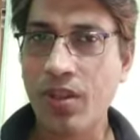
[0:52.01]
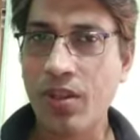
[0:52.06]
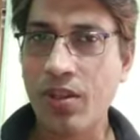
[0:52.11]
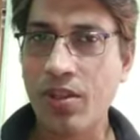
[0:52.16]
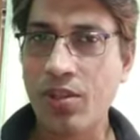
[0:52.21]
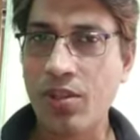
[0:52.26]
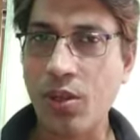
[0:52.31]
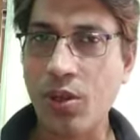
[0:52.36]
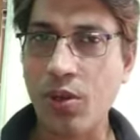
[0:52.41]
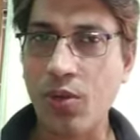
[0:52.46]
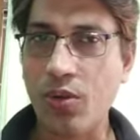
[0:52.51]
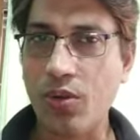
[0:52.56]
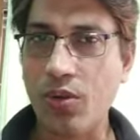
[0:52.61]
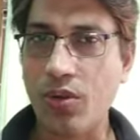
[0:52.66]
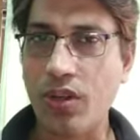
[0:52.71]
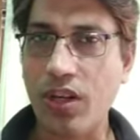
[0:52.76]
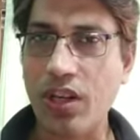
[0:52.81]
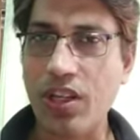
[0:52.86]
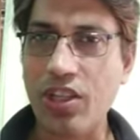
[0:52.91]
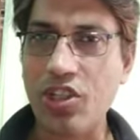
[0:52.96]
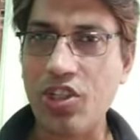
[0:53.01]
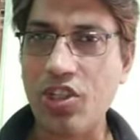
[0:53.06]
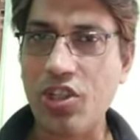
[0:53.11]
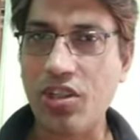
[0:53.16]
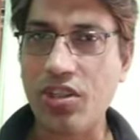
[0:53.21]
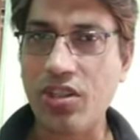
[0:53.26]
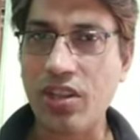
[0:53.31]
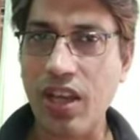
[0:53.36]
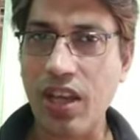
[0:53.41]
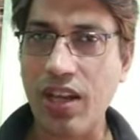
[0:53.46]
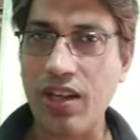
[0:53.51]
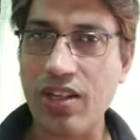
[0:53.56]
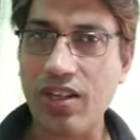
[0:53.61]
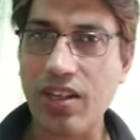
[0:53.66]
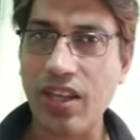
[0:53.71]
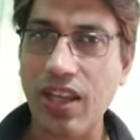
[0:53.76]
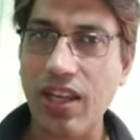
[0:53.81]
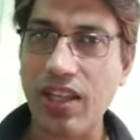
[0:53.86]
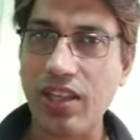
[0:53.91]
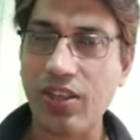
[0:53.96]
So religion and
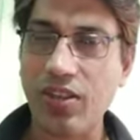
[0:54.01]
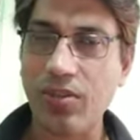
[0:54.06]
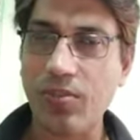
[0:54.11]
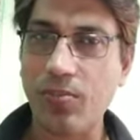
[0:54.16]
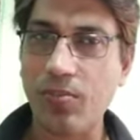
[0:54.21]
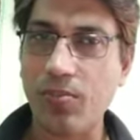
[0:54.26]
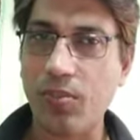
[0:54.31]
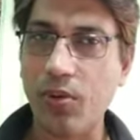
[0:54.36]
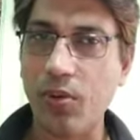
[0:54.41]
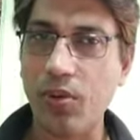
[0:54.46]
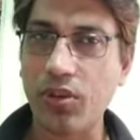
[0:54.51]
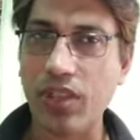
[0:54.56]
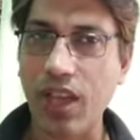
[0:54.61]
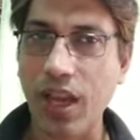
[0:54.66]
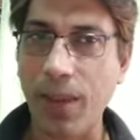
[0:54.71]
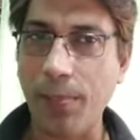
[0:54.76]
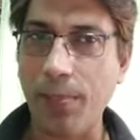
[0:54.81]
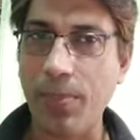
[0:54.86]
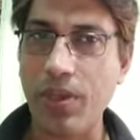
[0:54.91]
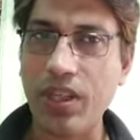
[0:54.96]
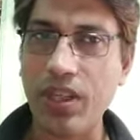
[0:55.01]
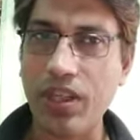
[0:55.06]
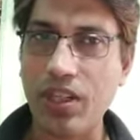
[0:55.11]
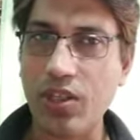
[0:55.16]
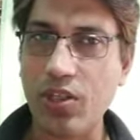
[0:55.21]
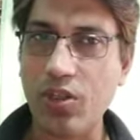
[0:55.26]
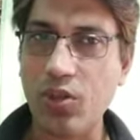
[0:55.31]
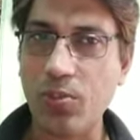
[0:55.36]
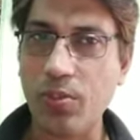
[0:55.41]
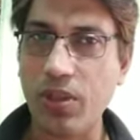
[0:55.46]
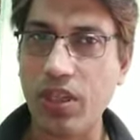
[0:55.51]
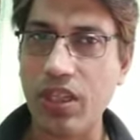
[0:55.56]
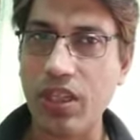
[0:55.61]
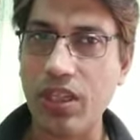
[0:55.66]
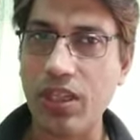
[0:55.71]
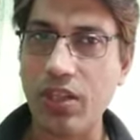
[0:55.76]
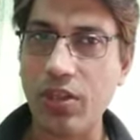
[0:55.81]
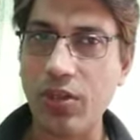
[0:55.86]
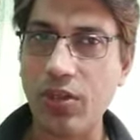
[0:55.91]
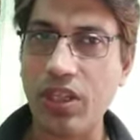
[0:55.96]
death both appear to
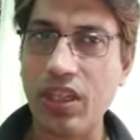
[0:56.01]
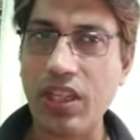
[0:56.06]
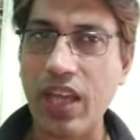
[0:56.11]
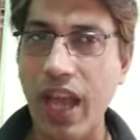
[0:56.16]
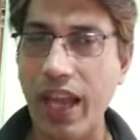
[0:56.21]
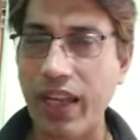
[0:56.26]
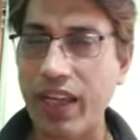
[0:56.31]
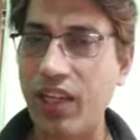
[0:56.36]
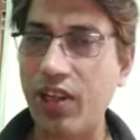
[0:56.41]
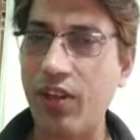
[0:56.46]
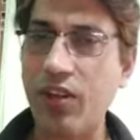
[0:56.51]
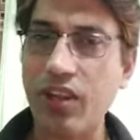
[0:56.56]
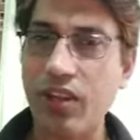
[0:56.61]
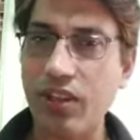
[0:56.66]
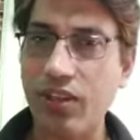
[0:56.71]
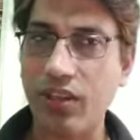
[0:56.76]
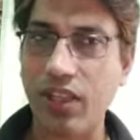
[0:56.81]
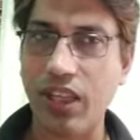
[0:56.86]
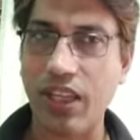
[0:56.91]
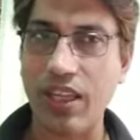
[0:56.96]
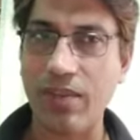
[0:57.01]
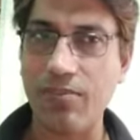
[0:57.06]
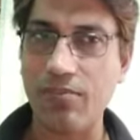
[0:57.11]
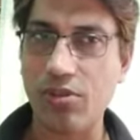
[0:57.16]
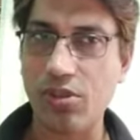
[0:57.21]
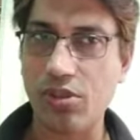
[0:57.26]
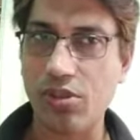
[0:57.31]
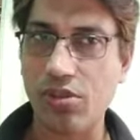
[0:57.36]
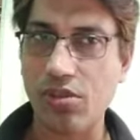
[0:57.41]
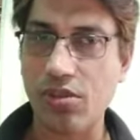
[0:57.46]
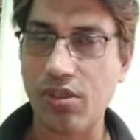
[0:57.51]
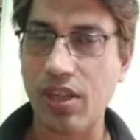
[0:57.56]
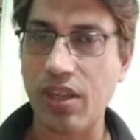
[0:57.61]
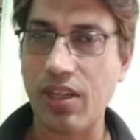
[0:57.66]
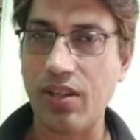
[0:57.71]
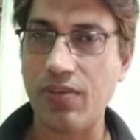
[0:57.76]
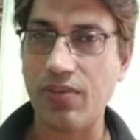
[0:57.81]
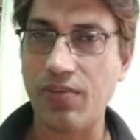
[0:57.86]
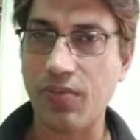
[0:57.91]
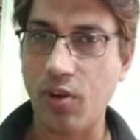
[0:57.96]
be reoccurring themes
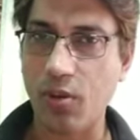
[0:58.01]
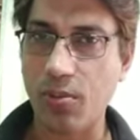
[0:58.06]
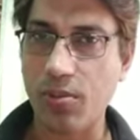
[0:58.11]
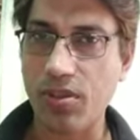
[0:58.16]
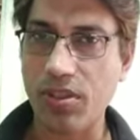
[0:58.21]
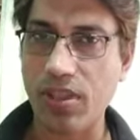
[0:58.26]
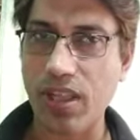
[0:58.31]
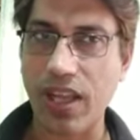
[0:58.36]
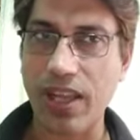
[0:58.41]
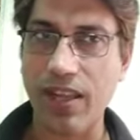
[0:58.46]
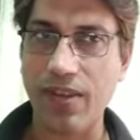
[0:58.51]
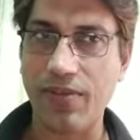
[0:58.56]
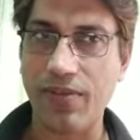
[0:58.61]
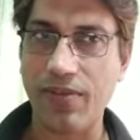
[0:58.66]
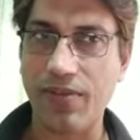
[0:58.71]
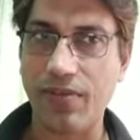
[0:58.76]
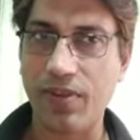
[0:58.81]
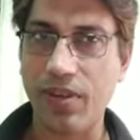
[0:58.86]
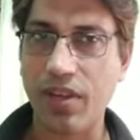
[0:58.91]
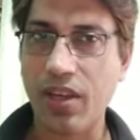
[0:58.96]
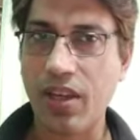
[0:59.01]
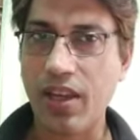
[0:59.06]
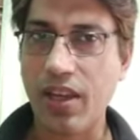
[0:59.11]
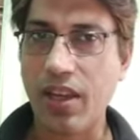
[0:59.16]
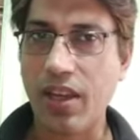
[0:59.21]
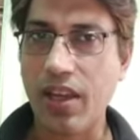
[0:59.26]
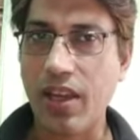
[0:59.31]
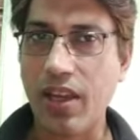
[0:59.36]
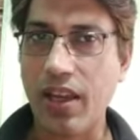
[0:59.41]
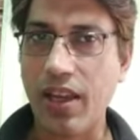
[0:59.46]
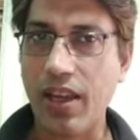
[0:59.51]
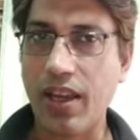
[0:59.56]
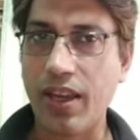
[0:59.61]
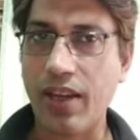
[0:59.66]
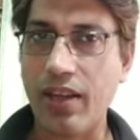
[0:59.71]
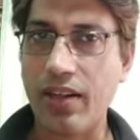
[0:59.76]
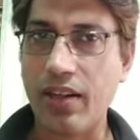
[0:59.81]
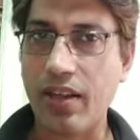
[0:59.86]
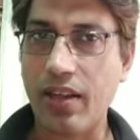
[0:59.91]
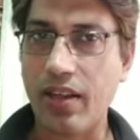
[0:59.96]
in Fob's life.
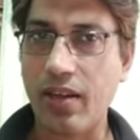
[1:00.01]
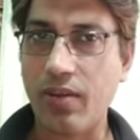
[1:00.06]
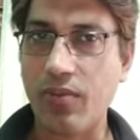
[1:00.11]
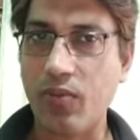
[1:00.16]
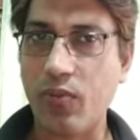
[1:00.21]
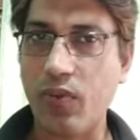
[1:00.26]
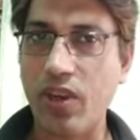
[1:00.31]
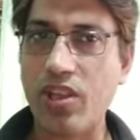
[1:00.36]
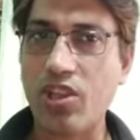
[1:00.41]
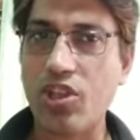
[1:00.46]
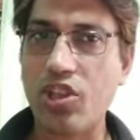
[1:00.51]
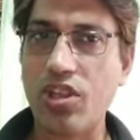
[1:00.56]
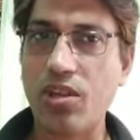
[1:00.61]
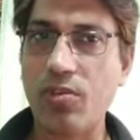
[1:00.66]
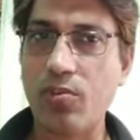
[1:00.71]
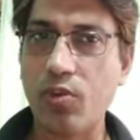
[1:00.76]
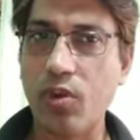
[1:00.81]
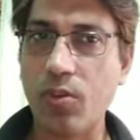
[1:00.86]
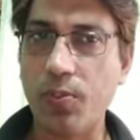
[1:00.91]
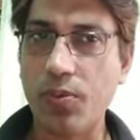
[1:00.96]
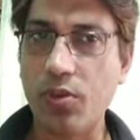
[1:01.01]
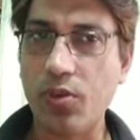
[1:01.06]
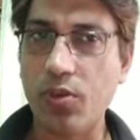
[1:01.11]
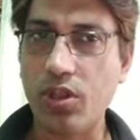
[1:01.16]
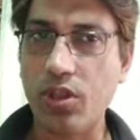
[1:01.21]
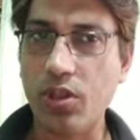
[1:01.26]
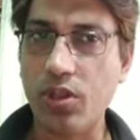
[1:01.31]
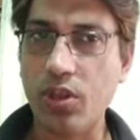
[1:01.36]
And when she moved to New